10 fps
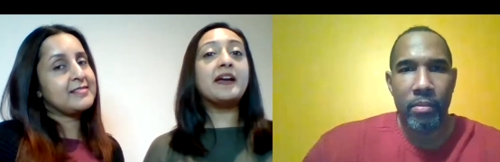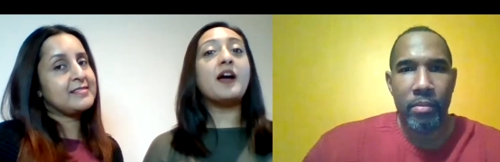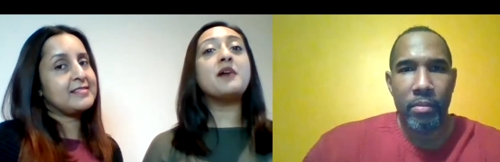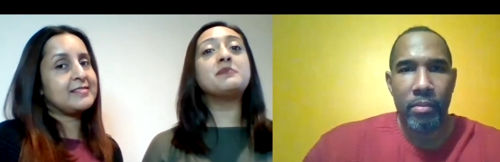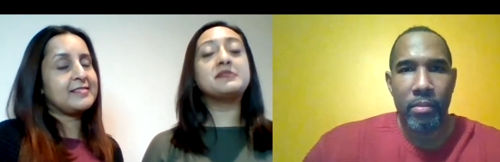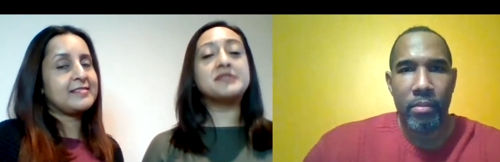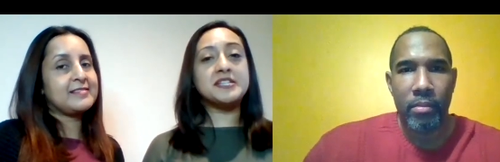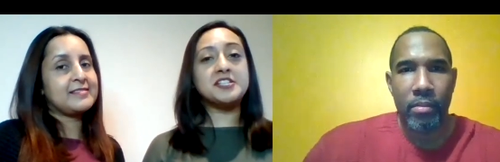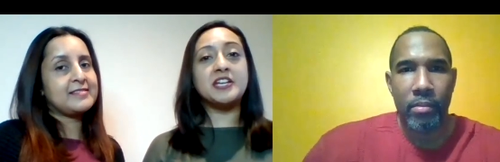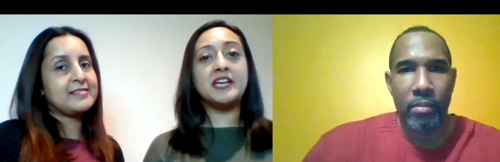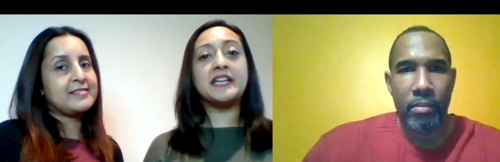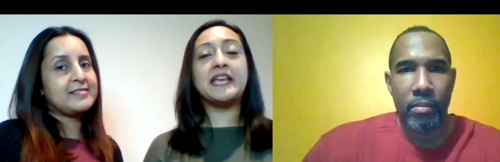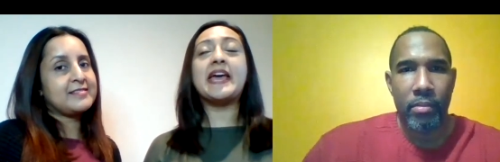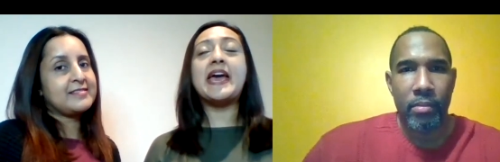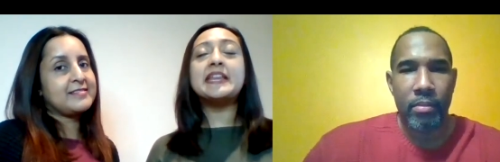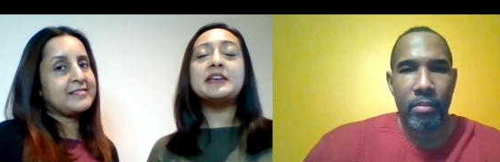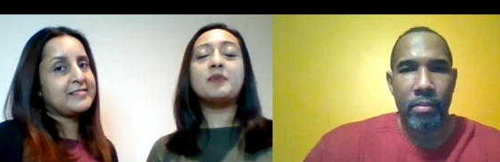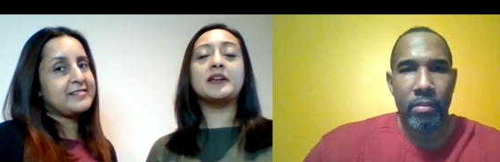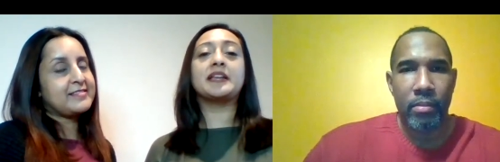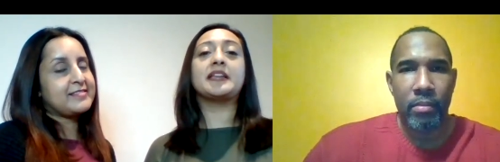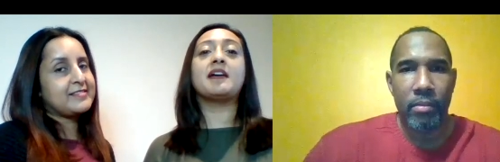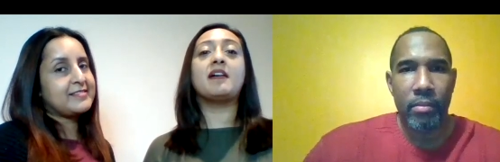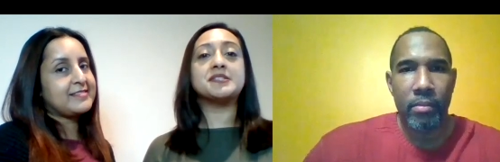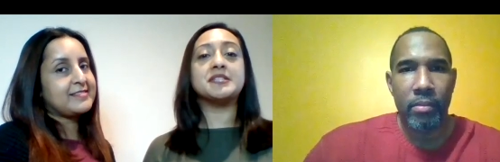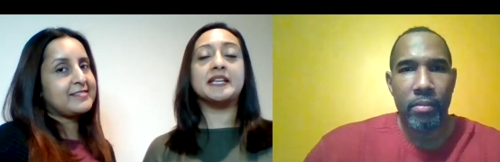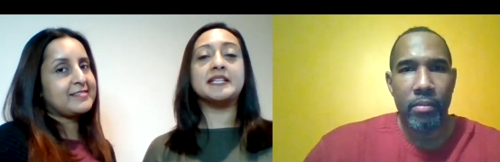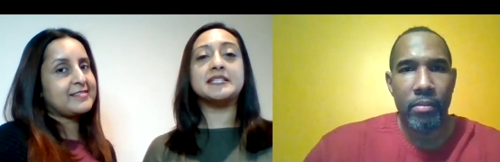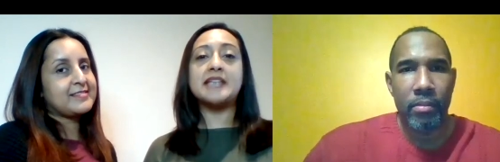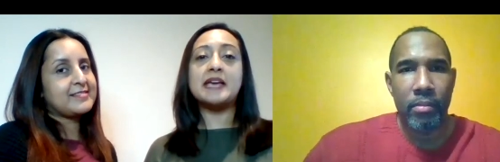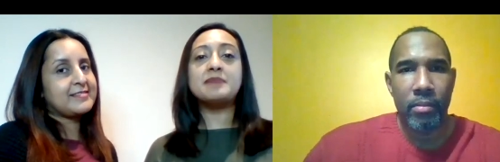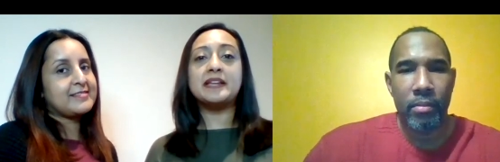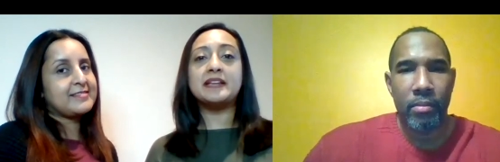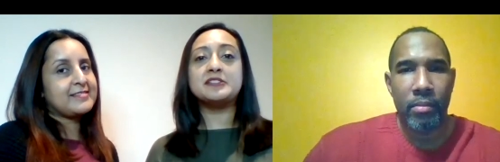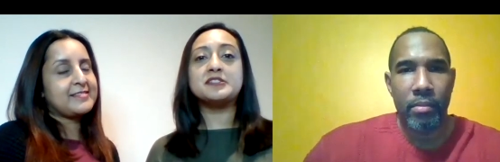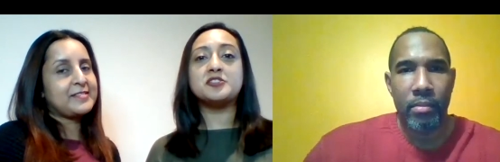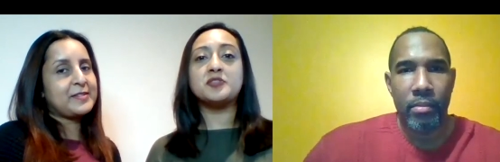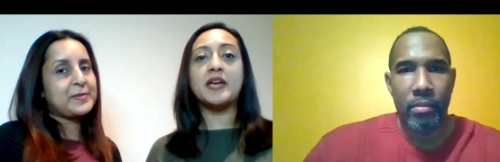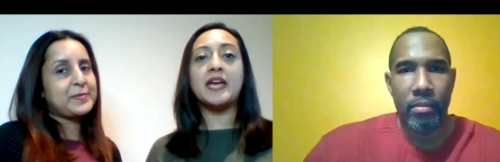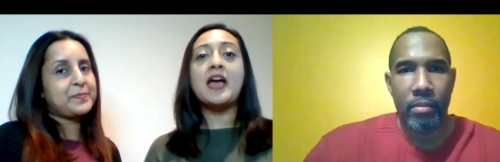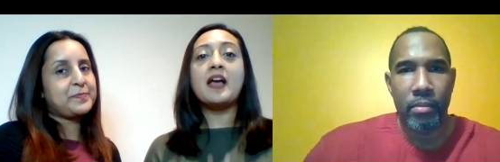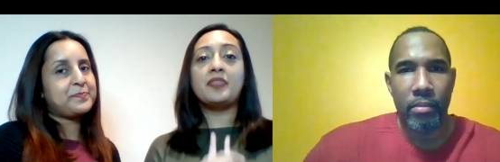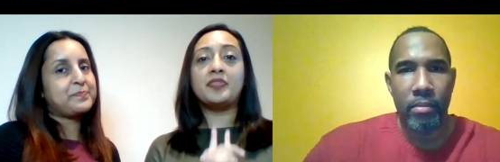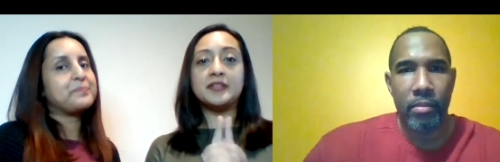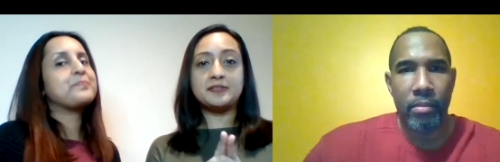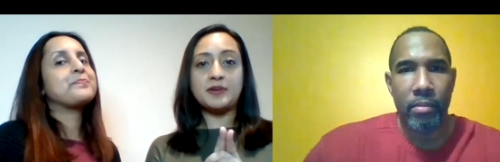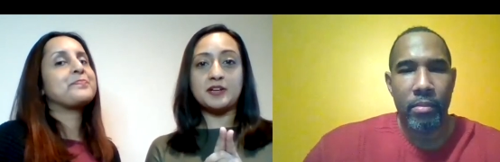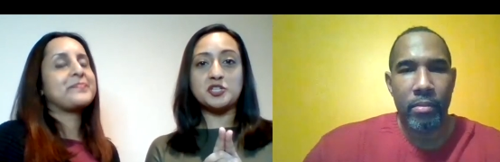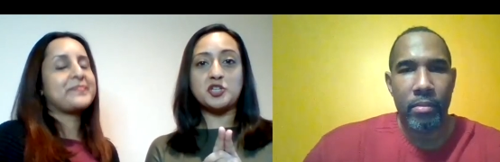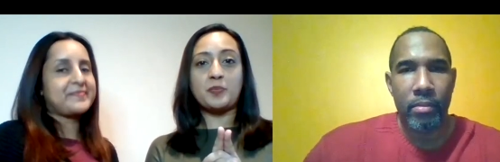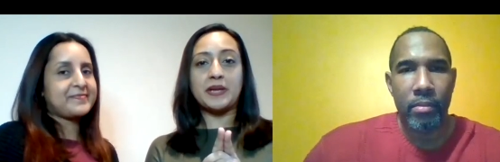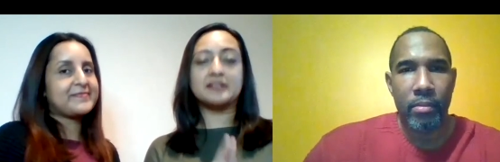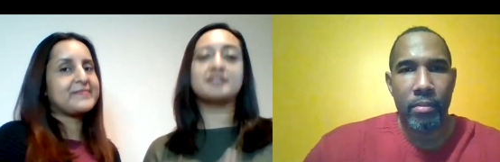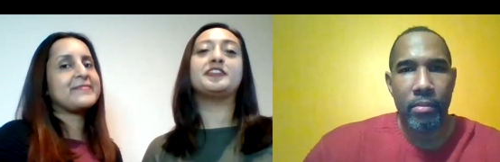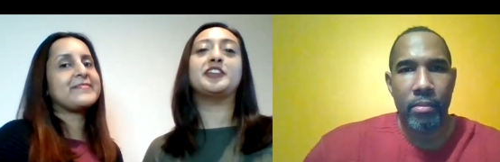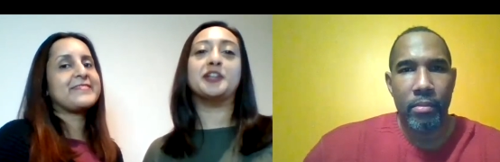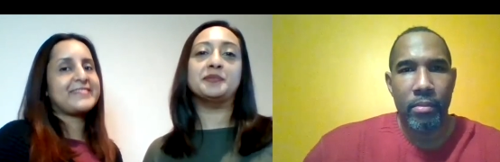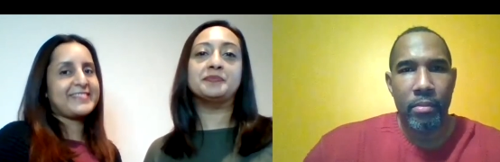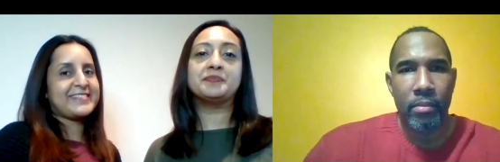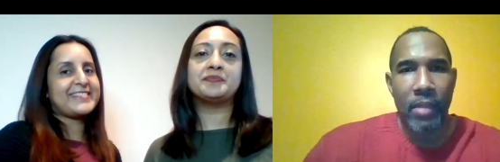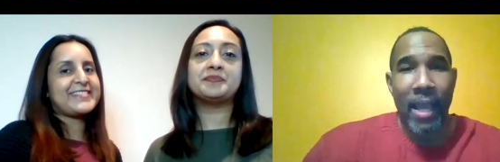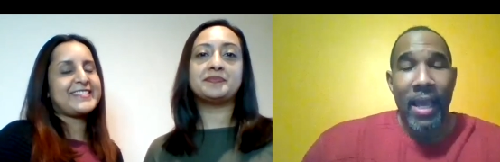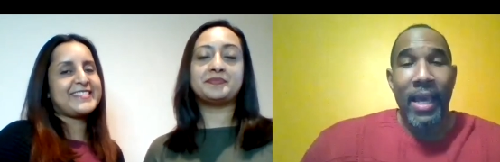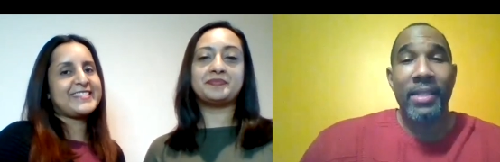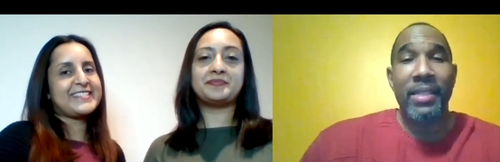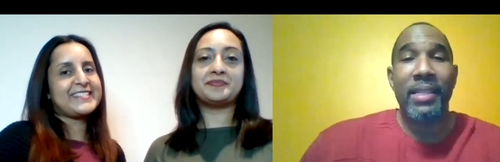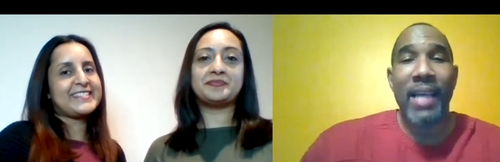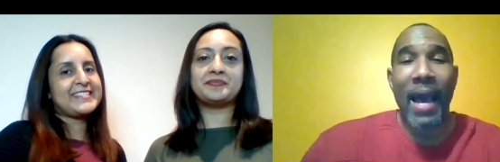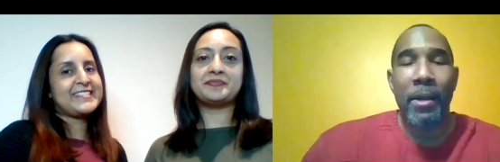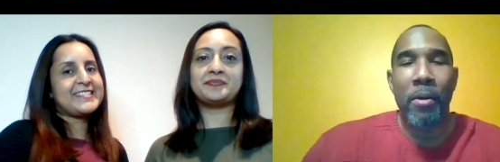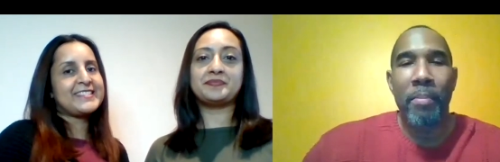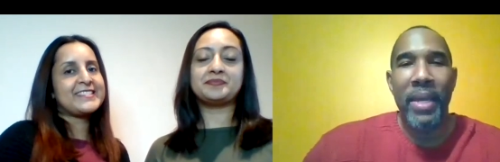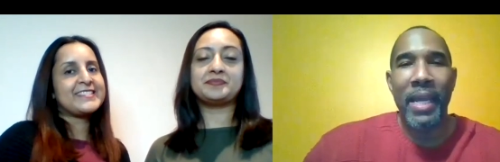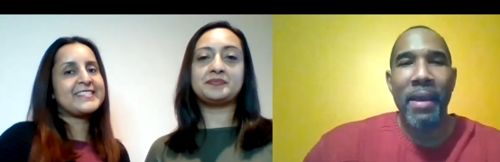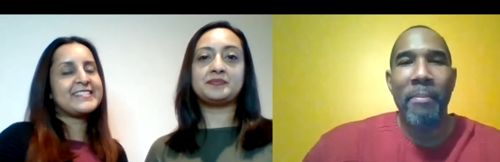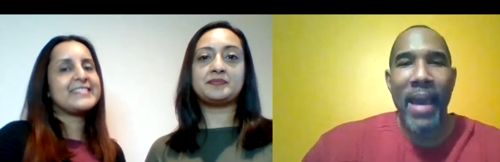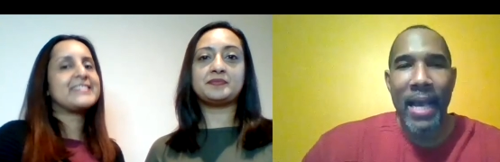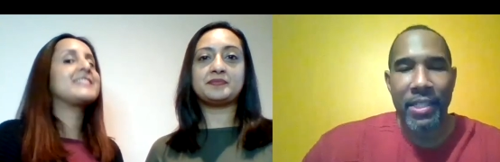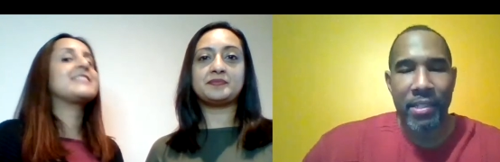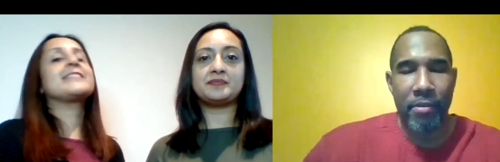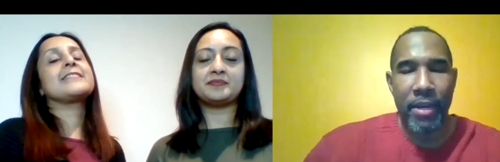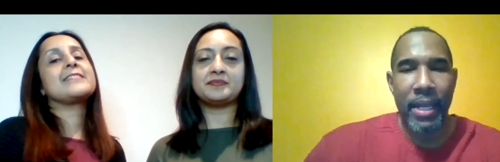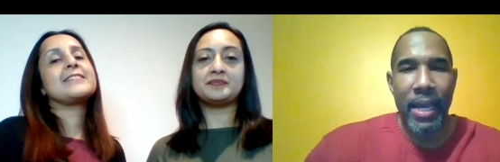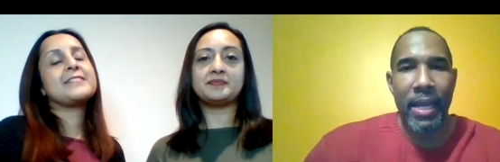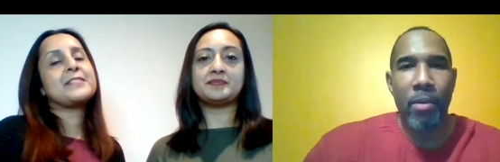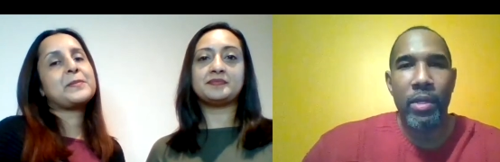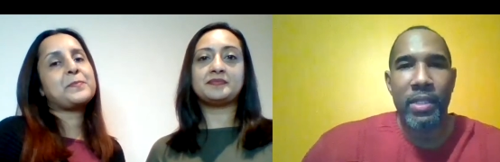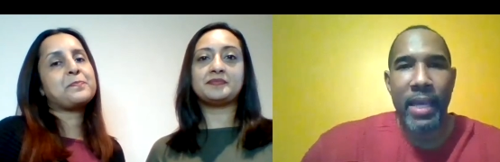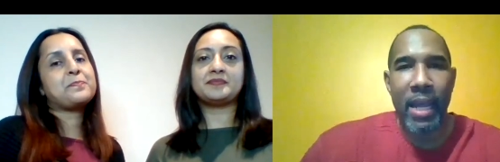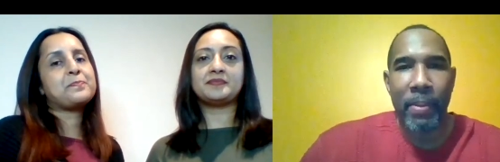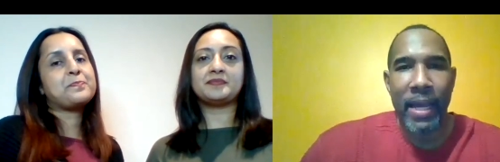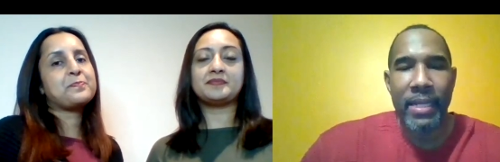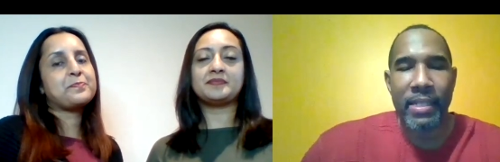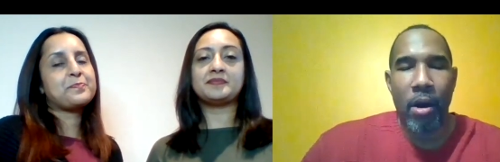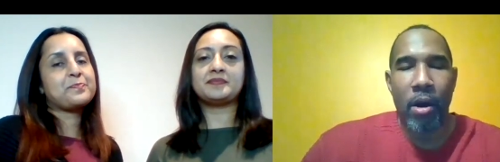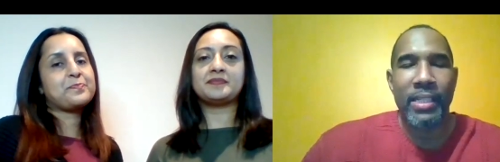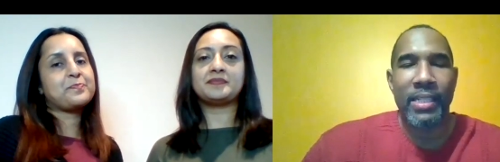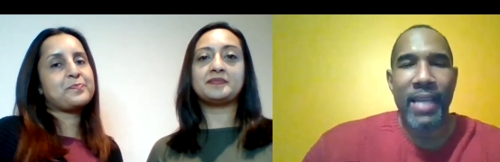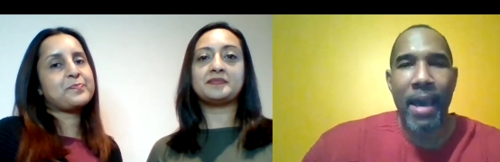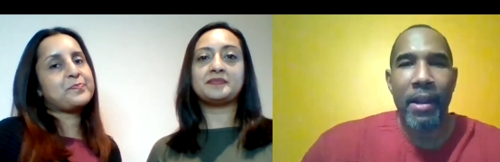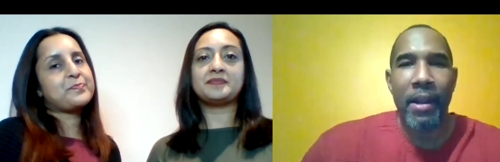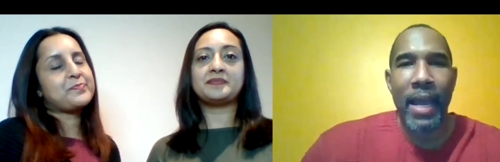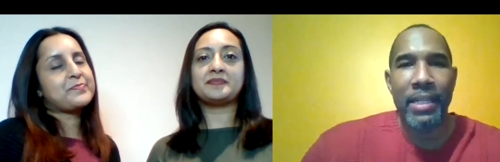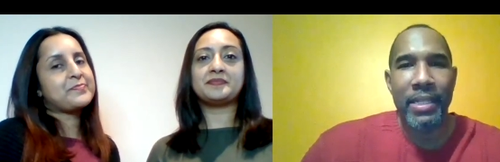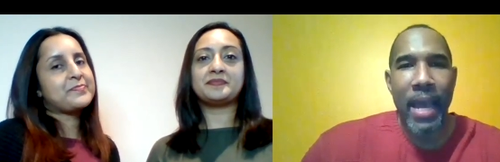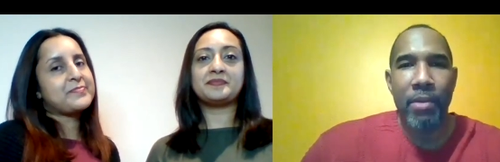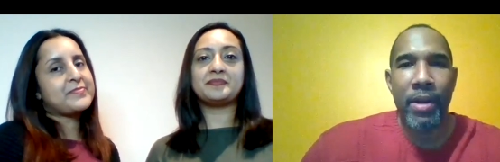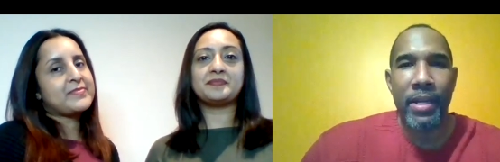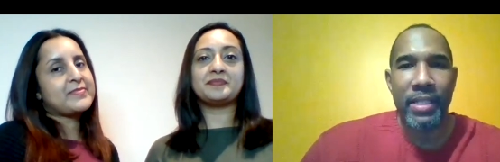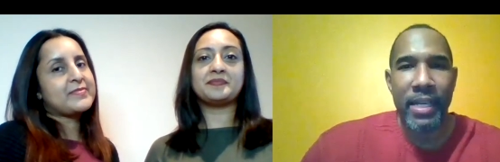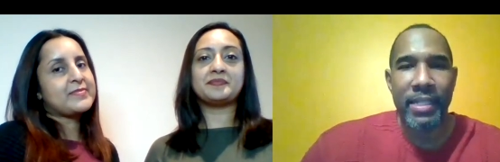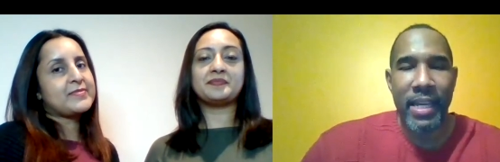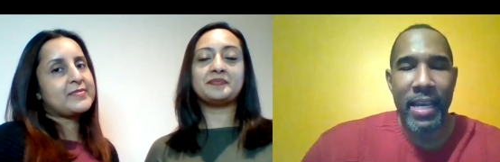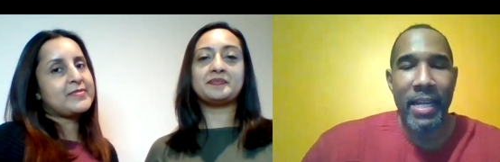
Speaker 1: musician, and anyone in the arts and entertainment industry, this workshop is for you.
Speaker 2: It's entitled Media Mastery, and it will take place on Saturday, January 16th,